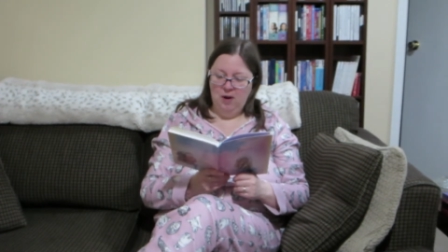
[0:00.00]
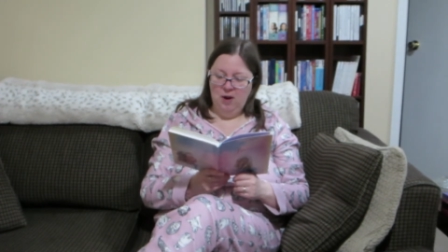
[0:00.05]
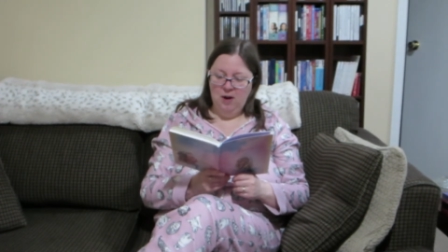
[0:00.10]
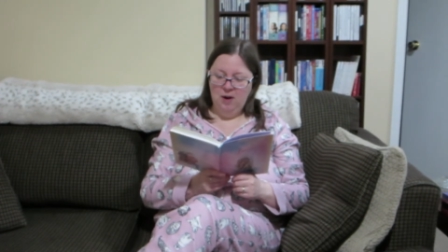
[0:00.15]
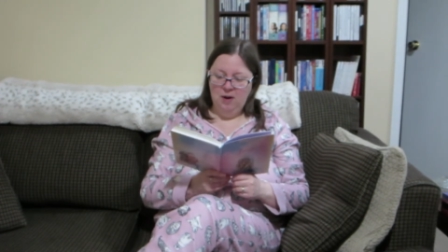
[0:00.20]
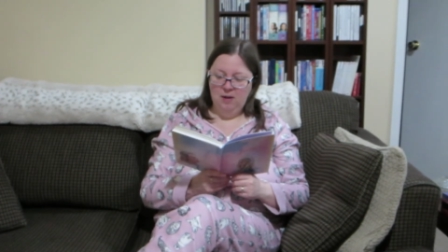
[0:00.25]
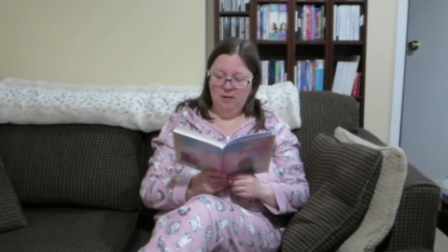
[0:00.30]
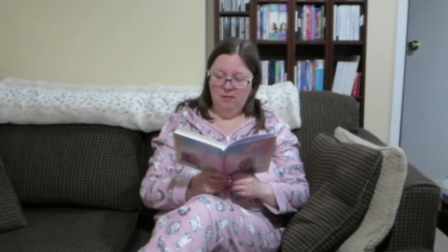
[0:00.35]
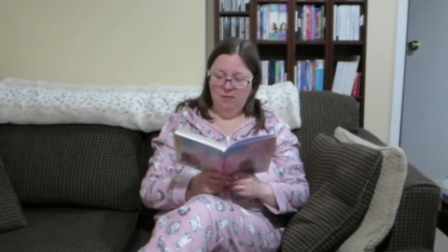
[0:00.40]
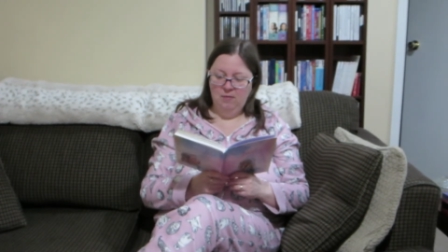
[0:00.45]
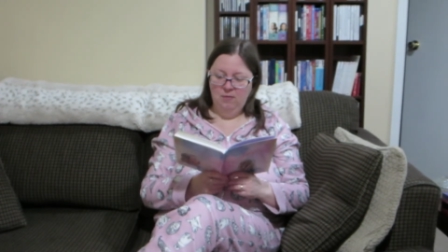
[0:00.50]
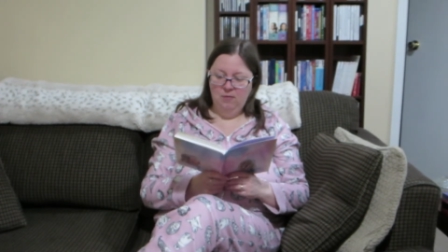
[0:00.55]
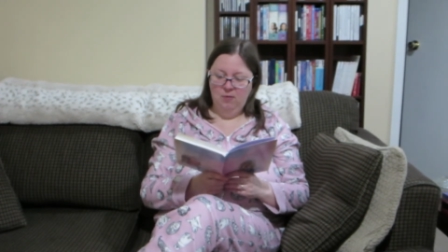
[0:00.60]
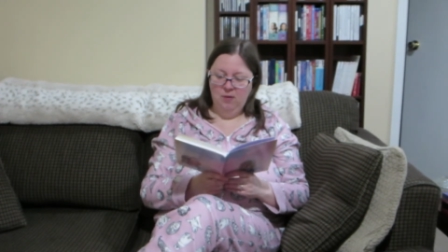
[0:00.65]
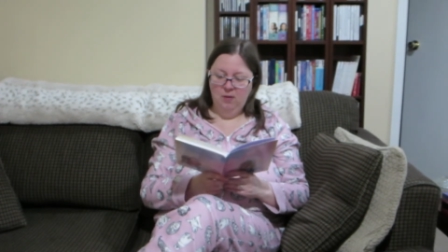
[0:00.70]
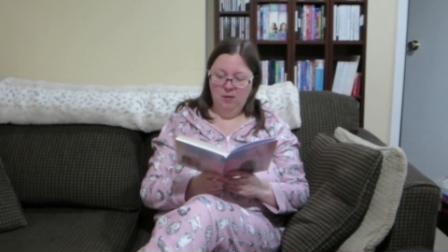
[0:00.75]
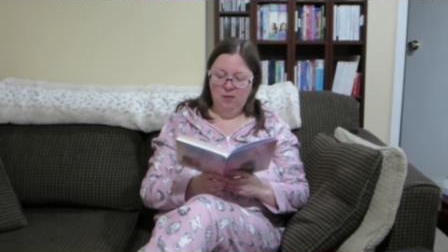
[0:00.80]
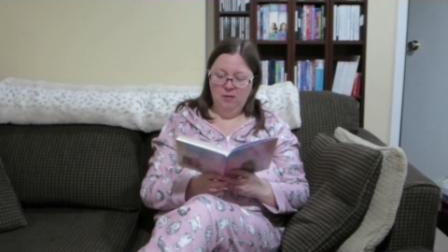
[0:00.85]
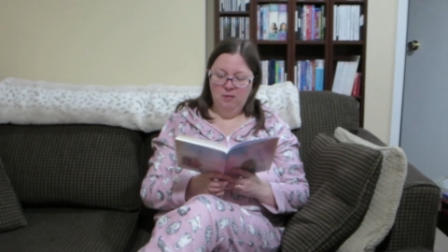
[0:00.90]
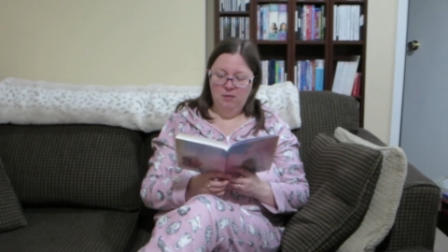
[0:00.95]
eyes and
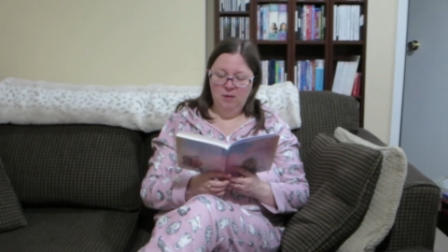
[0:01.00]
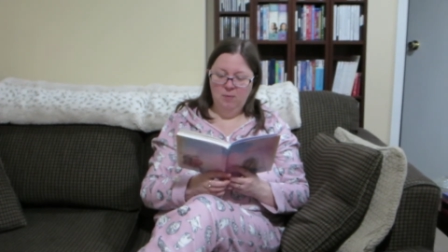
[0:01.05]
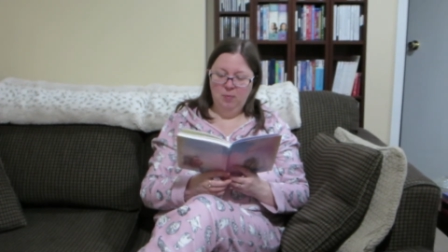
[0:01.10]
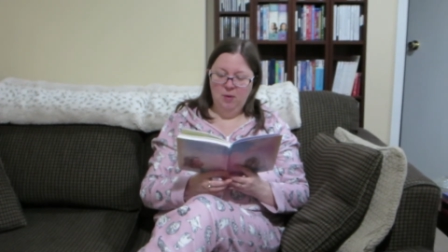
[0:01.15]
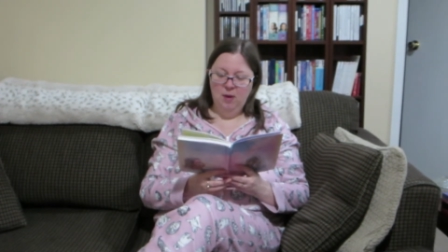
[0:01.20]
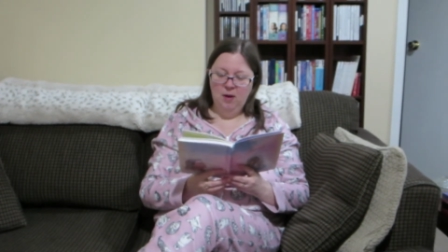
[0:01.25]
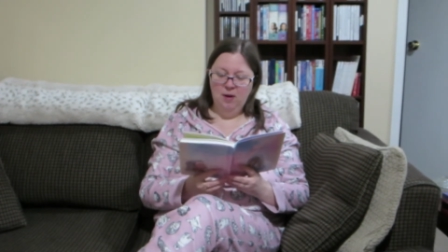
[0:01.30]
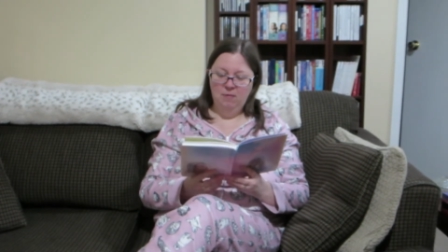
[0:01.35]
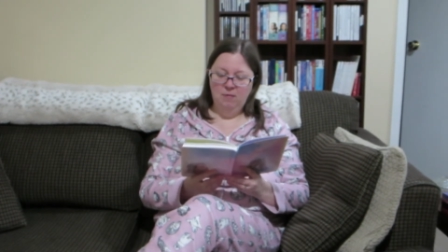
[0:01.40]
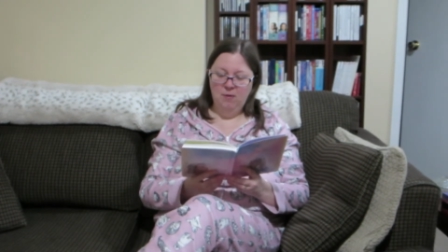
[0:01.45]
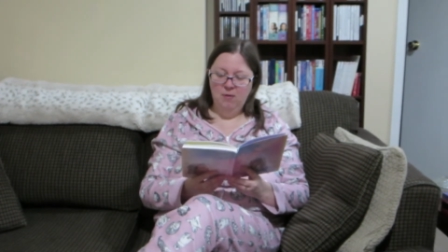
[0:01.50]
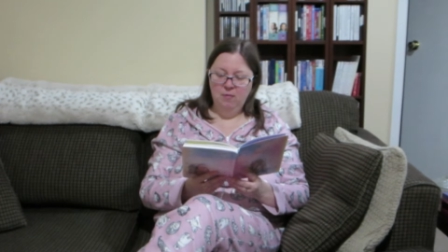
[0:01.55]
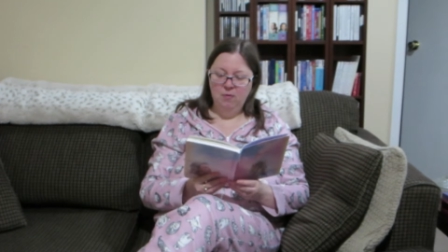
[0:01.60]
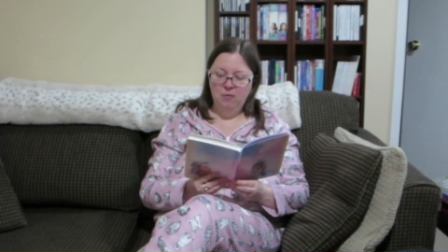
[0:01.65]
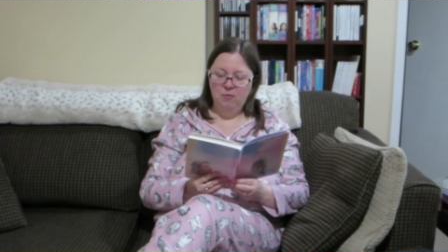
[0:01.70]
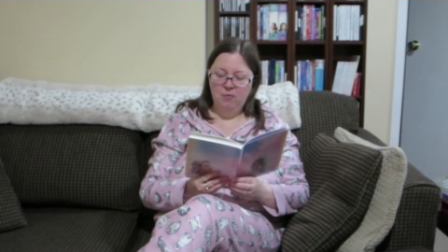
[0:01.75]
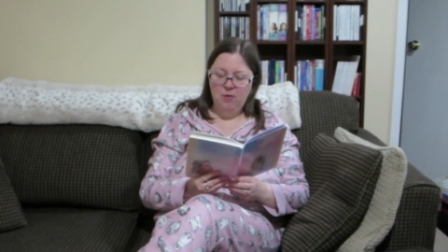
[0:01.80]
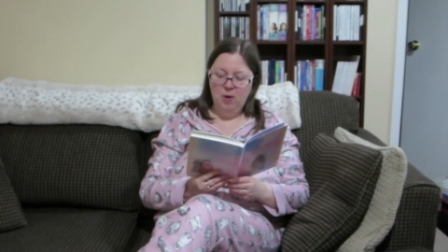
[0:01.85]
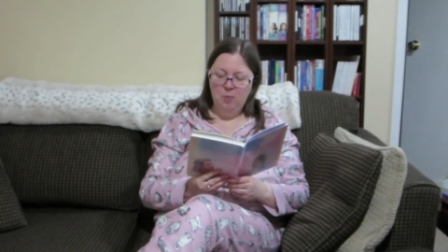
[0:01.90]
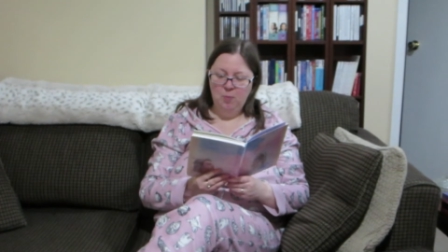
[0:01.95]
feeling something I've never
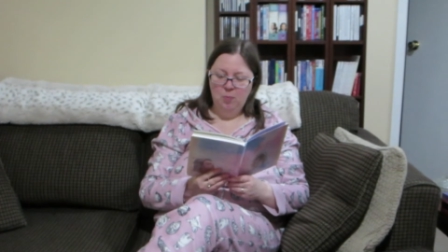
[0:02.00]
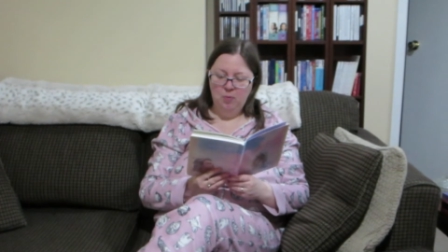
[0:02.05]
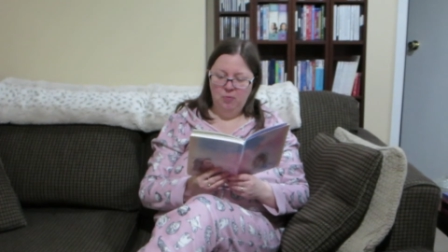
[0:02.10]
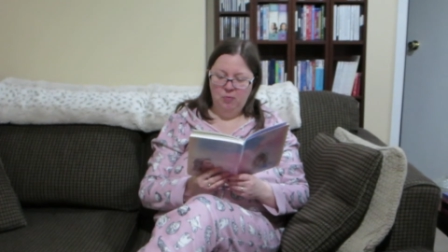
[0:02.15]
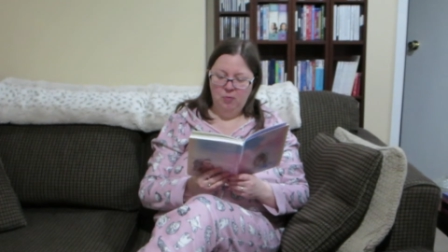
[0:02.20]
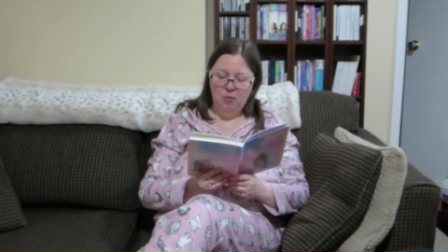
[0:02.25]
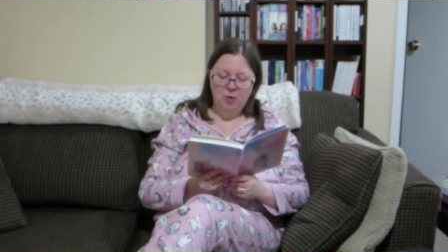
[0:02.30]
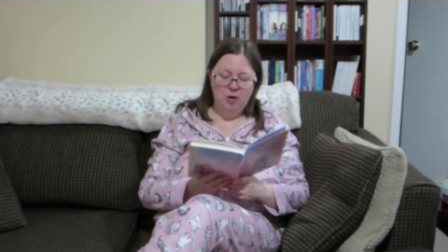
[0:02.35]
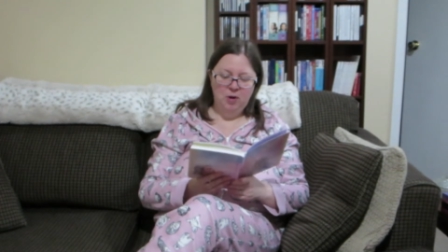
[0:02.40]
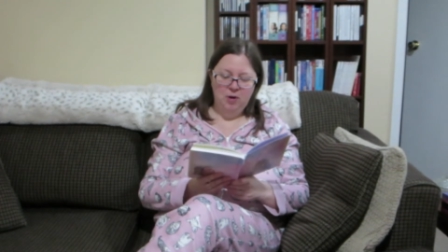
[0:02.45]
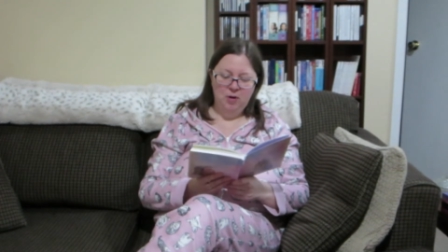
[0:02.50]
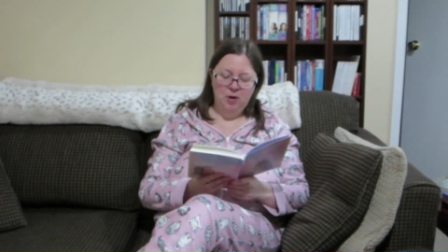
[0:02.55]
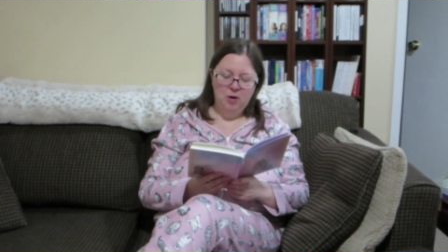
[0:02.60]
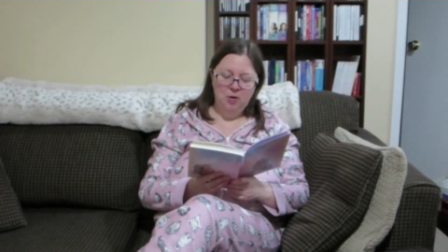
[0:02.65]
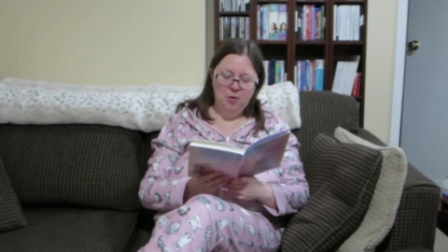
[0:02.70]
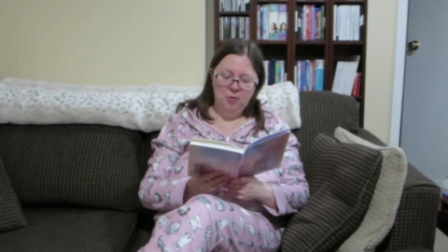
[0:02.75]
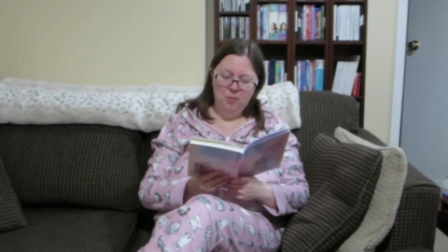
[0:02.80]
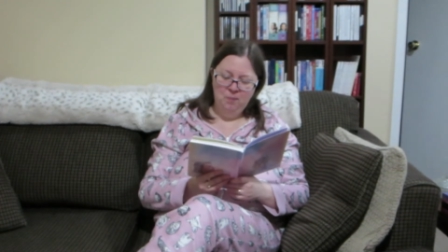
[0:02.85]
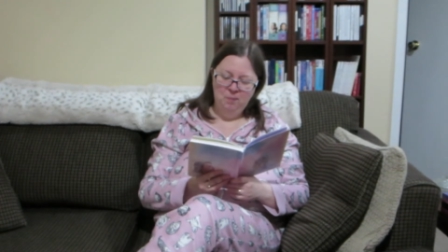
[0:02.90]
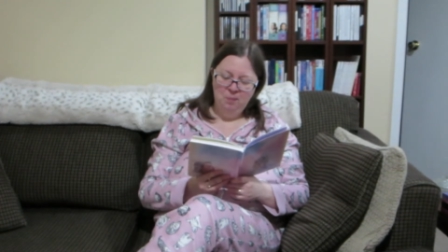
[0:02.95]
felt before, you
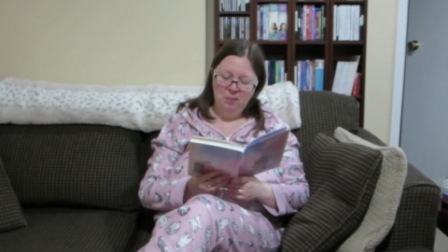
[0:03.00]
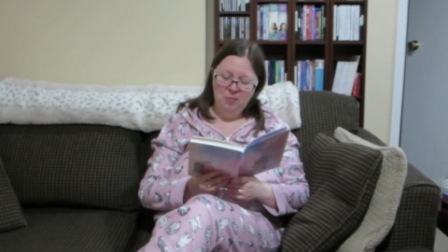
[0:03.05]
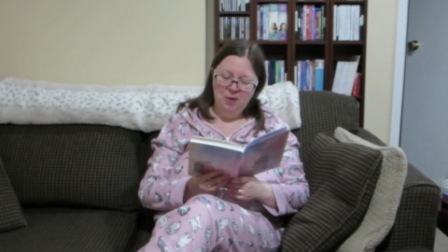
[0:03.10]
know?